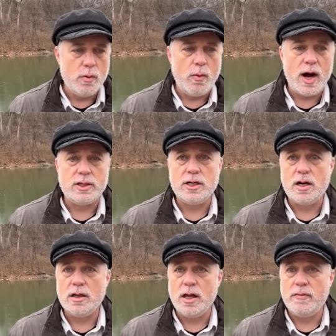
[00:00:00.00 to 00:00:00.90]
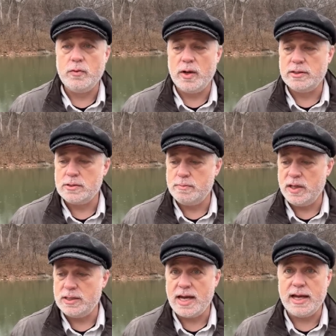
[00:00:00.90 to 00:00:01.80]
watching our loved ones
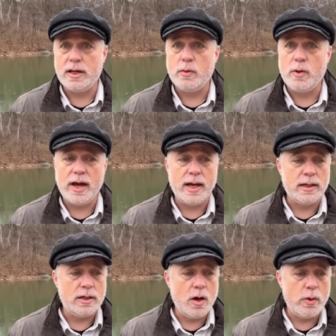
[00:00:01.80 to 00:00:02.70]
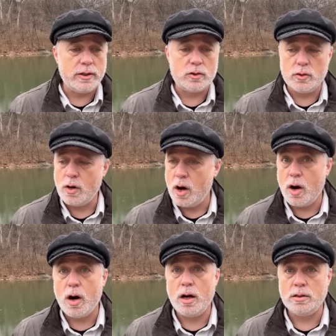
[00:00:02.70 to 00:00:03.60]
be taken away, going through
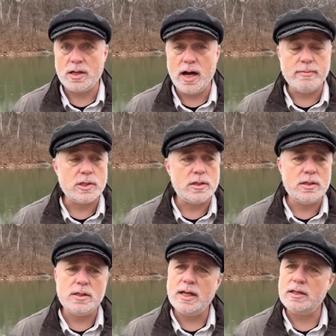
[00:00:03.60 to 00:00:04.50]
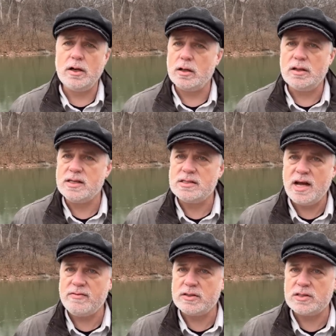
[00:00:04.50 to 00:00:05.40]
hard times that the earth has
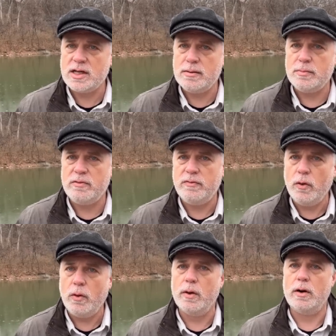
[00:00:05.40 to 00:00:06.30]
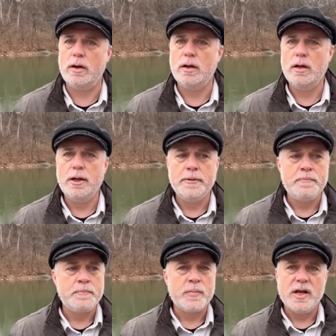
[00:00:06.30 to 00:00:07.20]
never seen before,
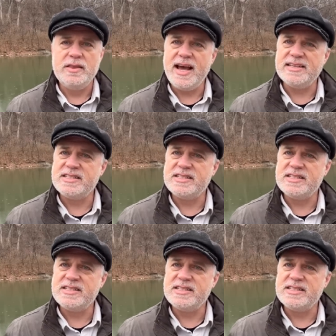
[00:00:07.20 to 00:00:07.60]
that